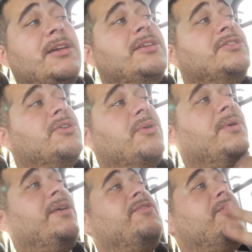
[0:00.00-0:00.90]
So
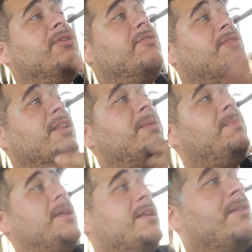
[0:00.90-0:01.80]
if you're a really
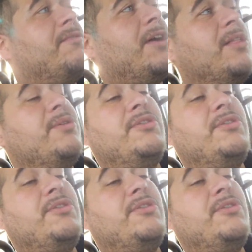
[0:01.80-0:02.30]
big time follower and